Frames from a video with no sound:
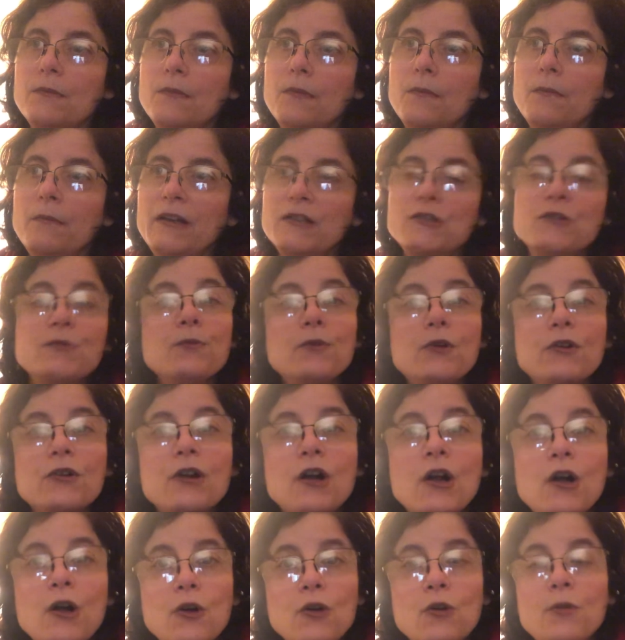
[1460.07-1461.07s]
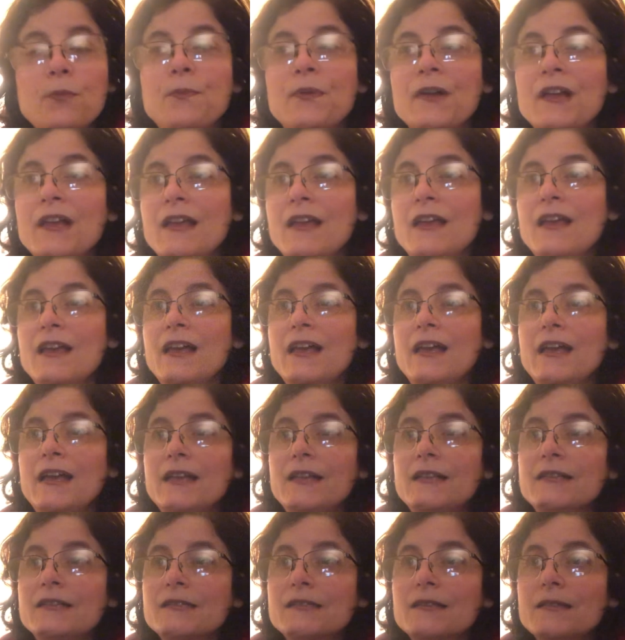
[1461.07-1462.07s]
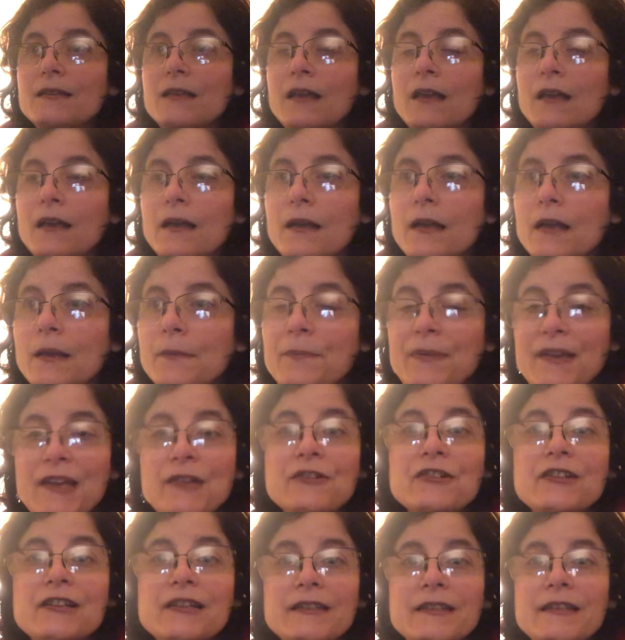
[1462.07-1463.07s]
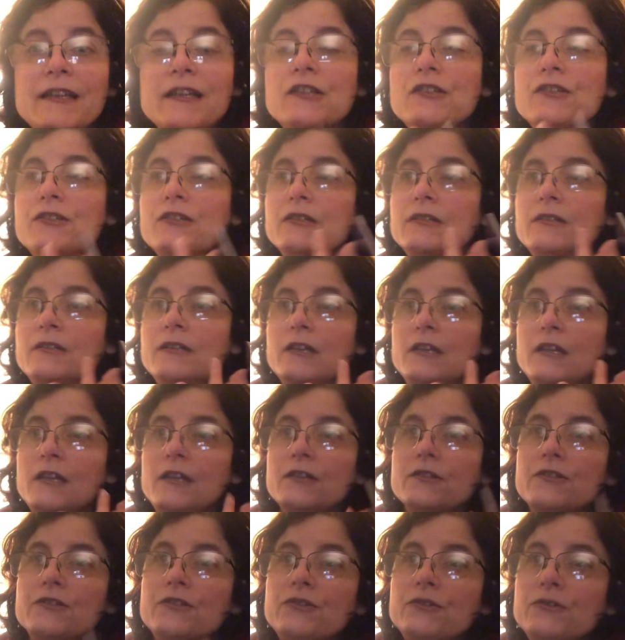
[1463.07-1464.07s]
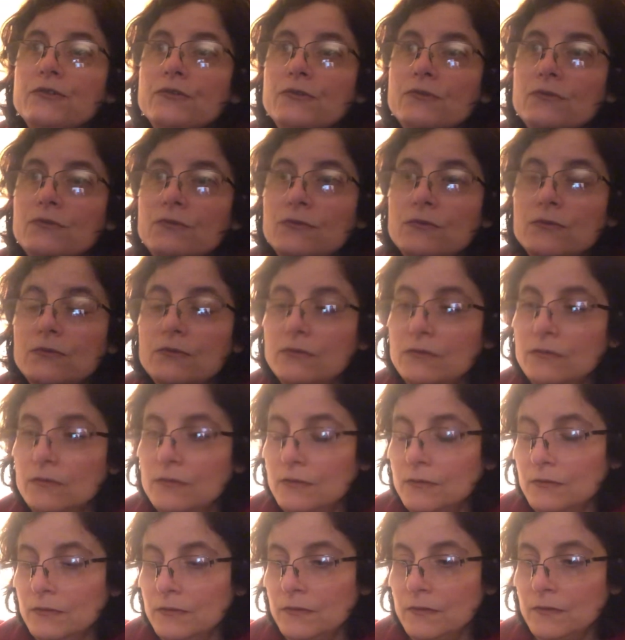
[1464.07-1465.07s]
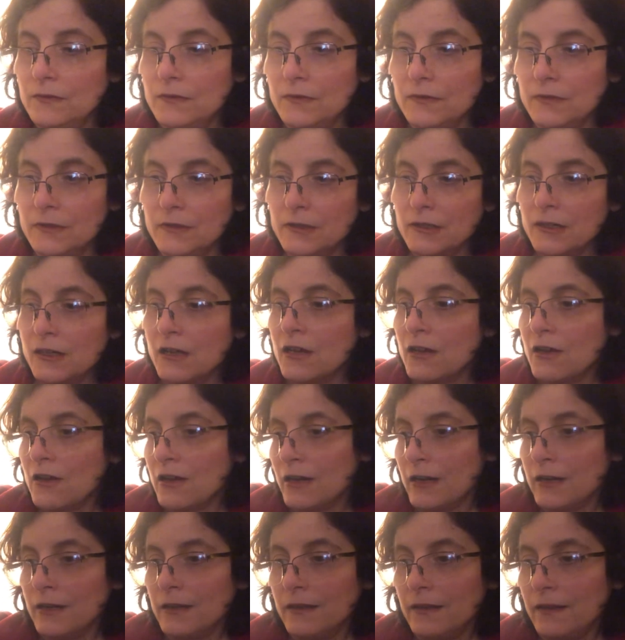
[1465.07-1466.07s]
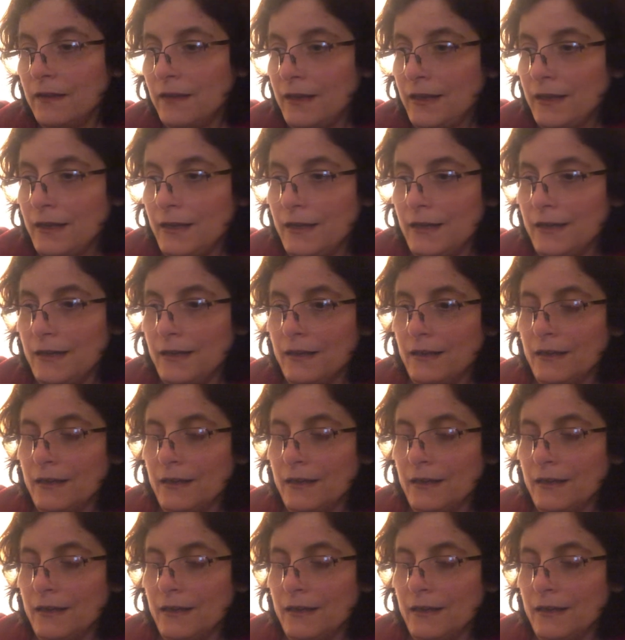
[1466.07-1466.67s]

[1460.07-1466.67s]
much more hope and a better connection to the God that,